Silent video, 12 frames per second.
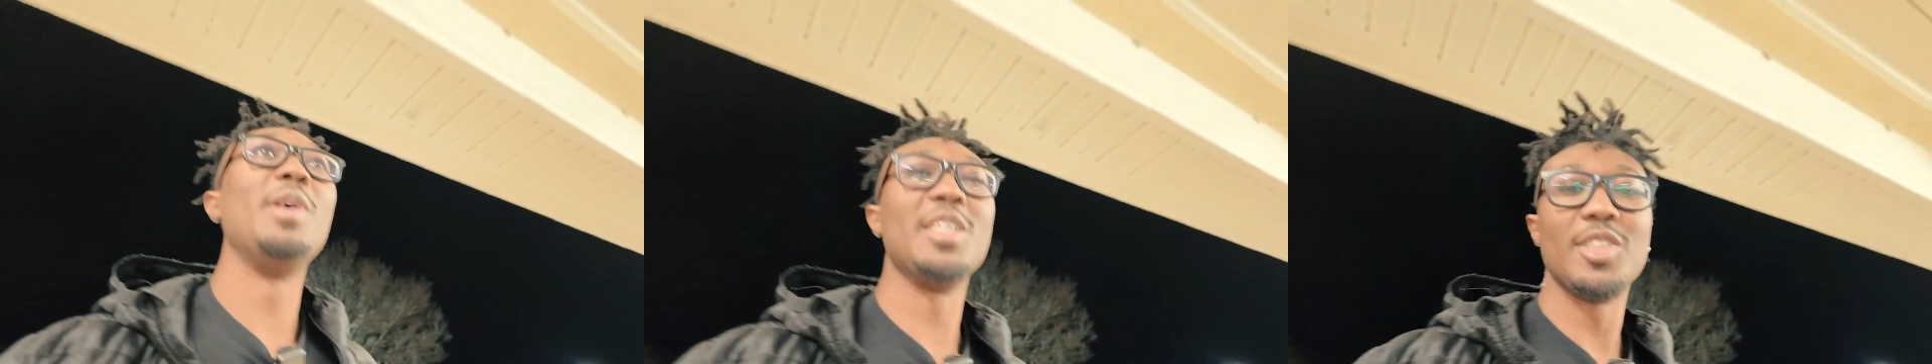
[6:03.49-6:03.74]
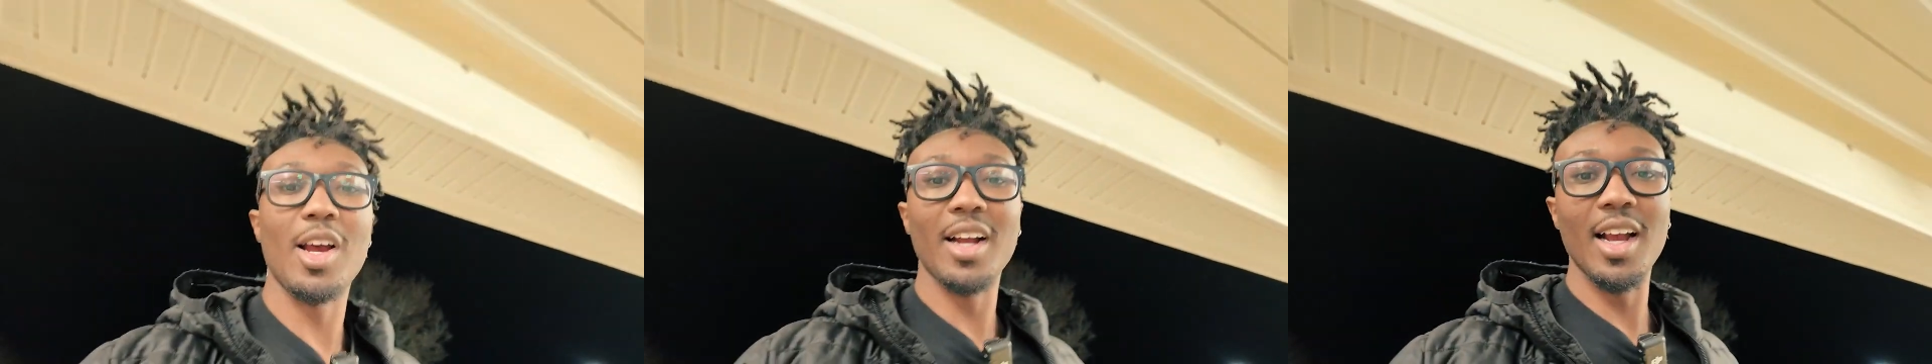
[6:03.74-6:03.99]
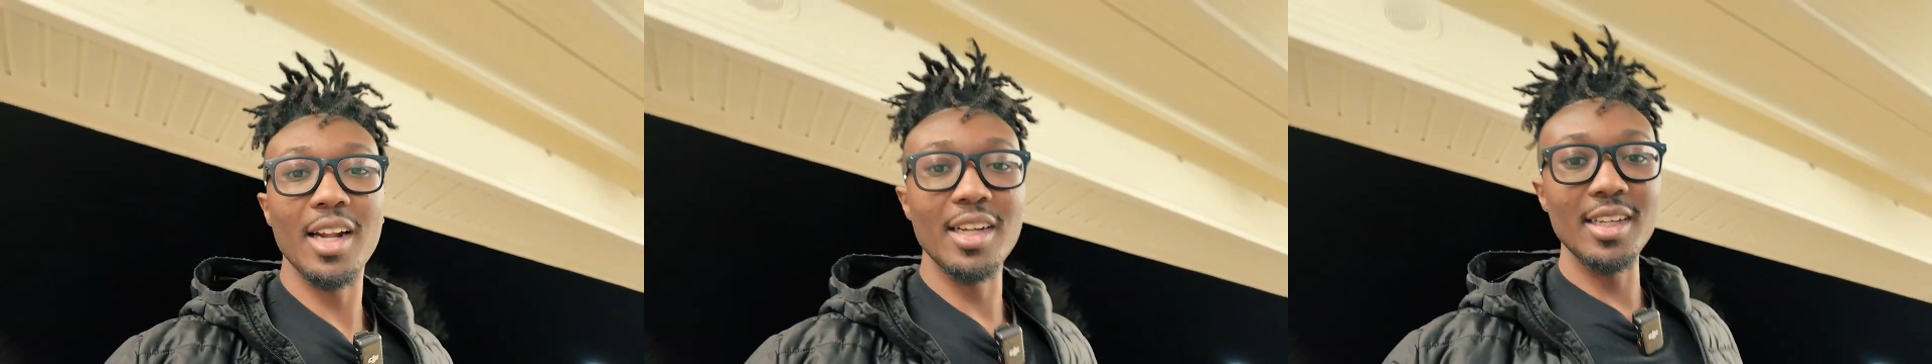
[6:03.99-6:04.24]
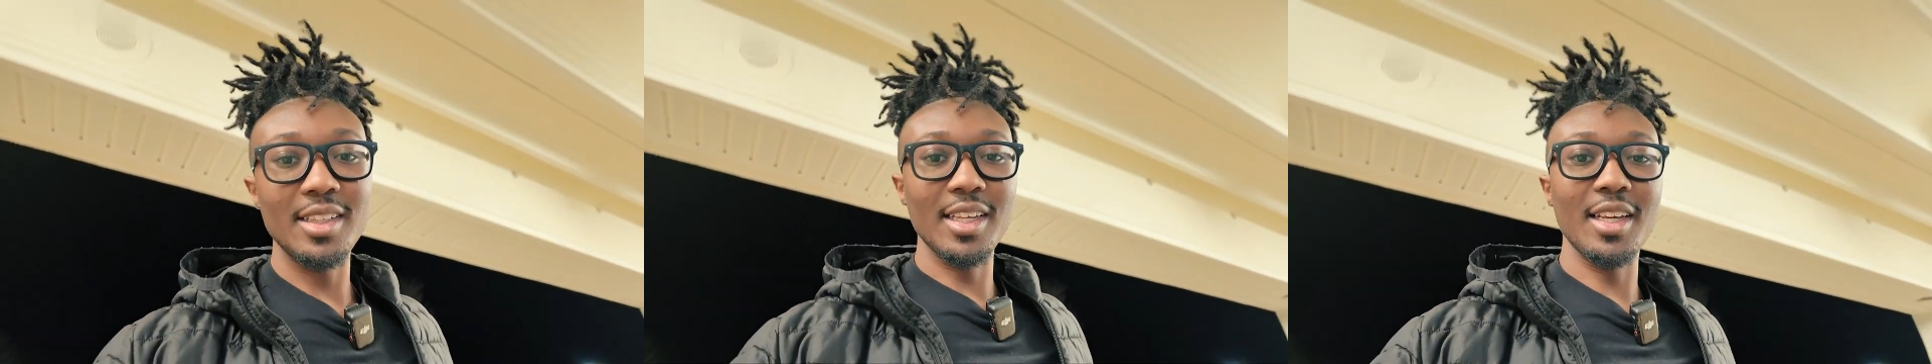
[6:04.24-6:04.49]
Make sure I got
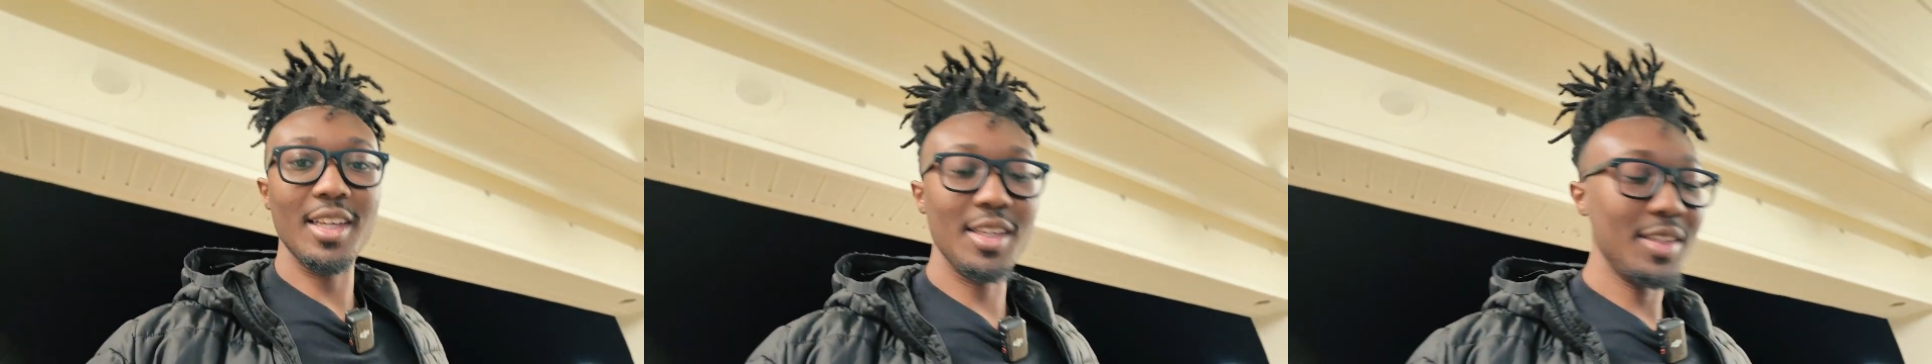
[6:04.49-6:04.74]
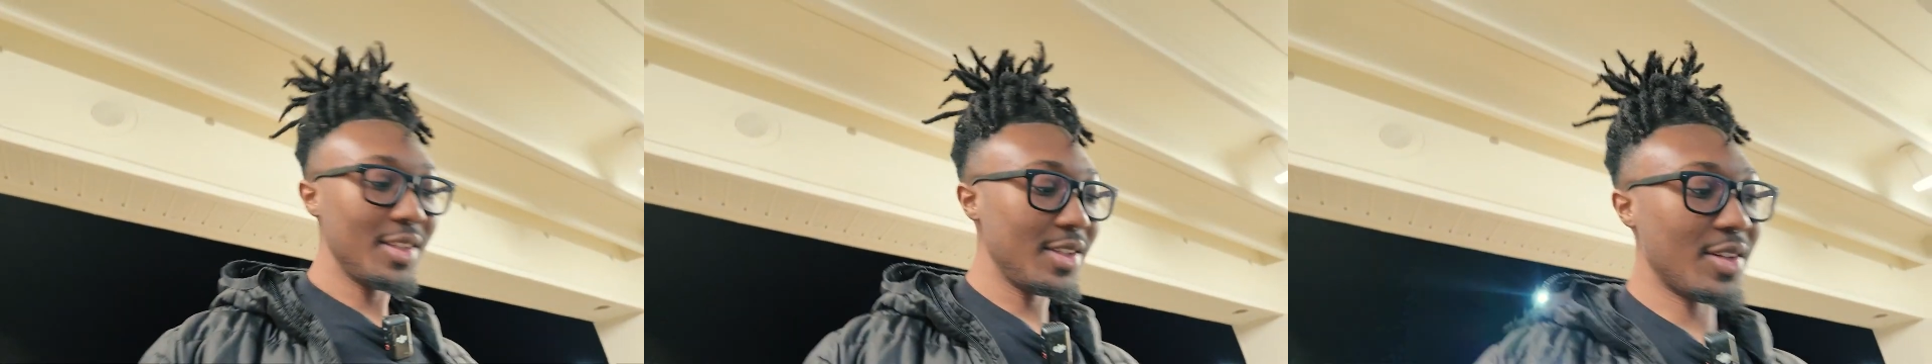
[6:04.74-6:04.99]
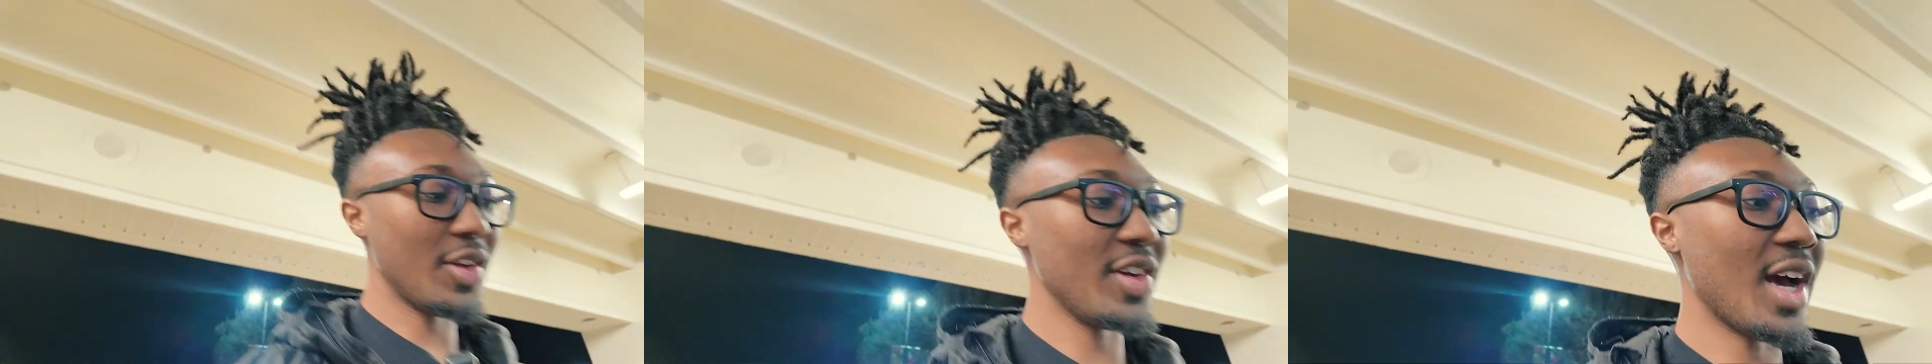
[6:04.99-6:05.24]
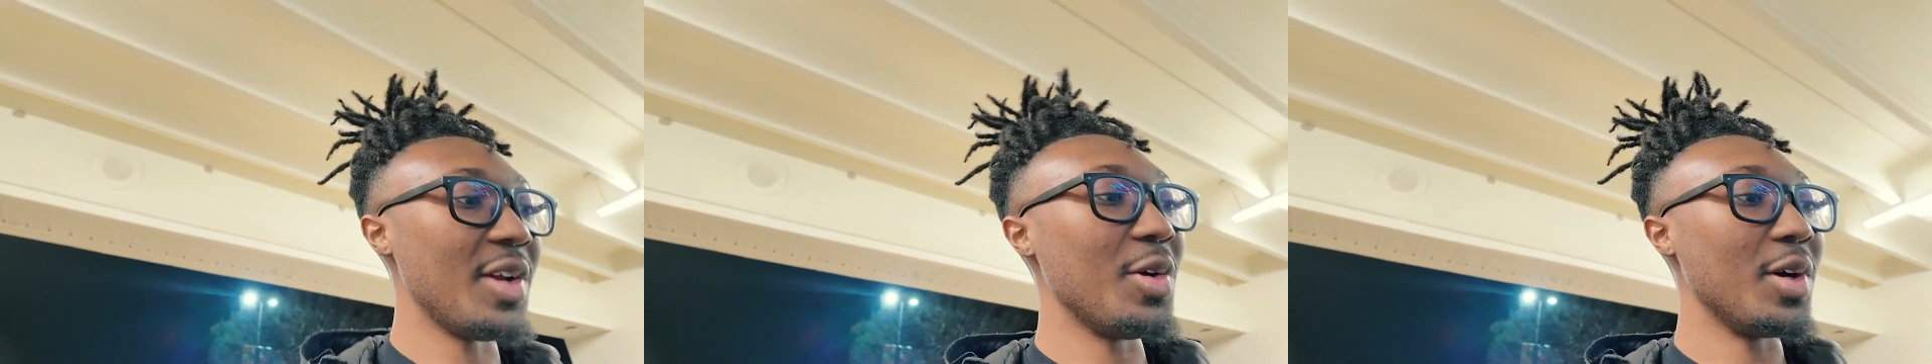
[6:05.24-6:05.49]
everything. You know
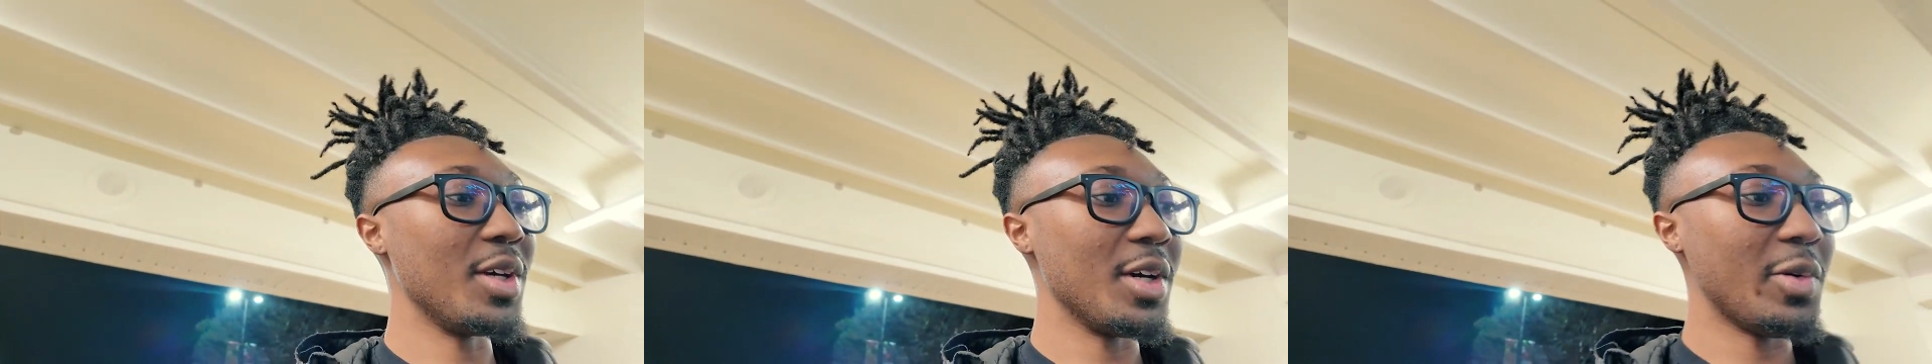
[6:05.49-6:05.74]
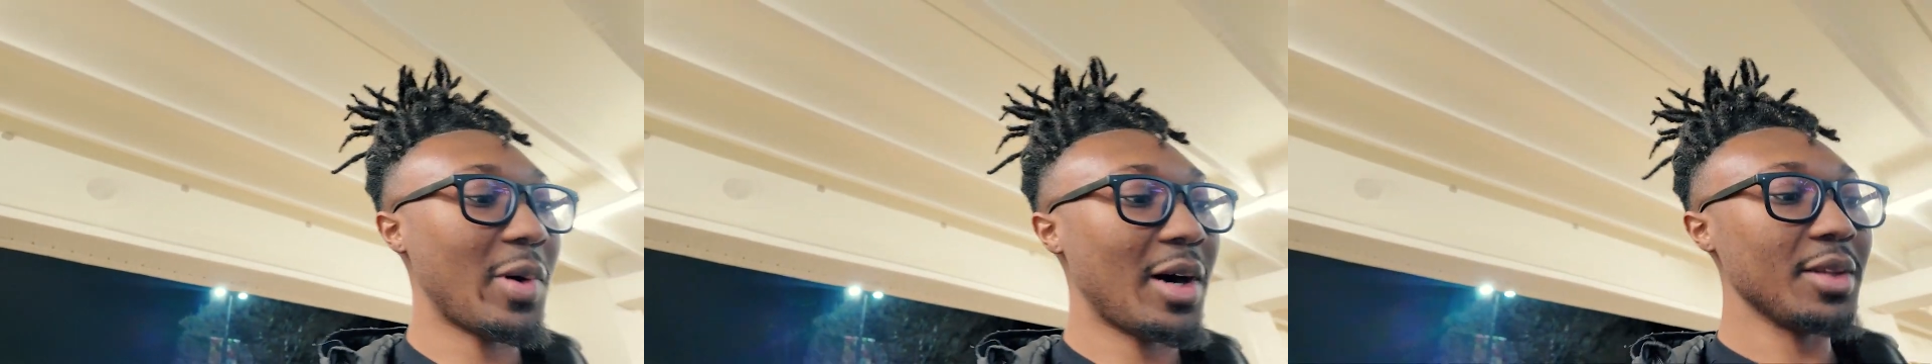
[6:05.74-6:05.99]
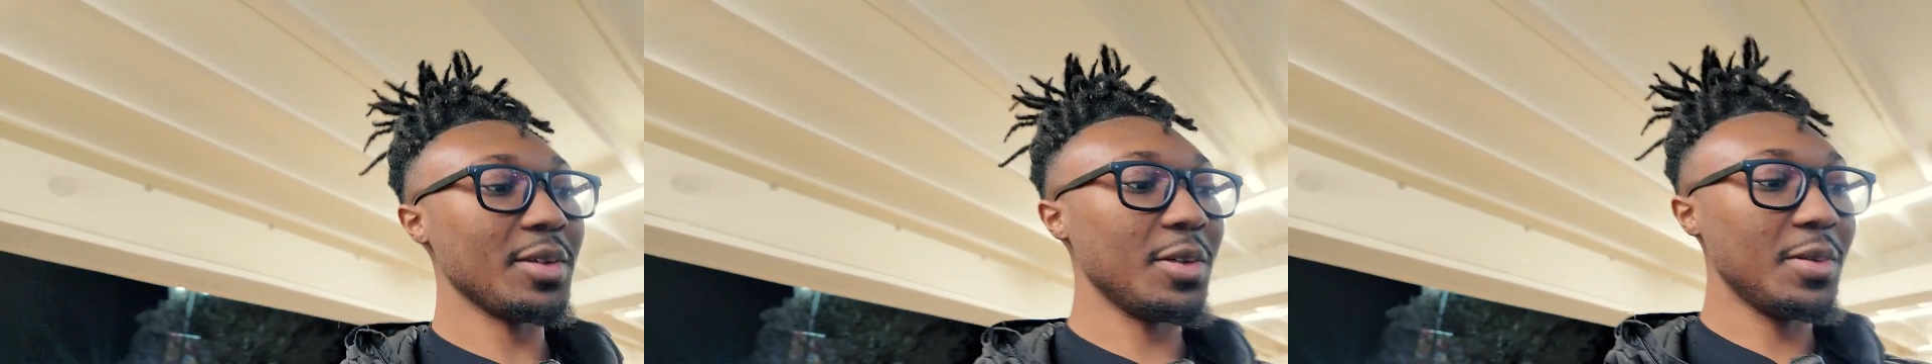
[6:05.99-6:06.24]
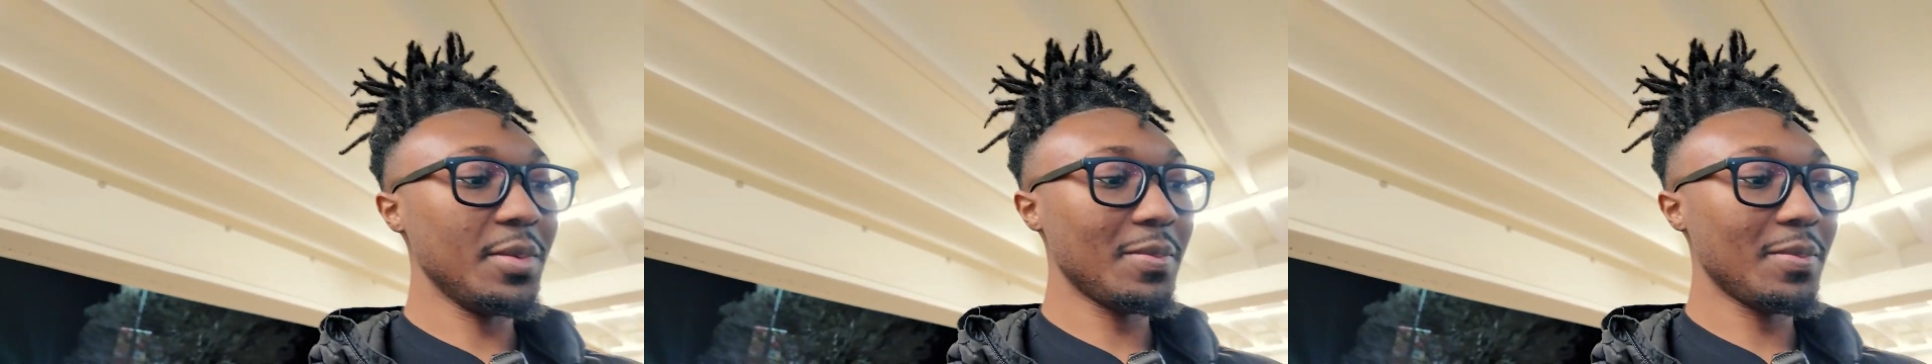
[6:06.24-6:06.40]
you gotta do a good walkthrough.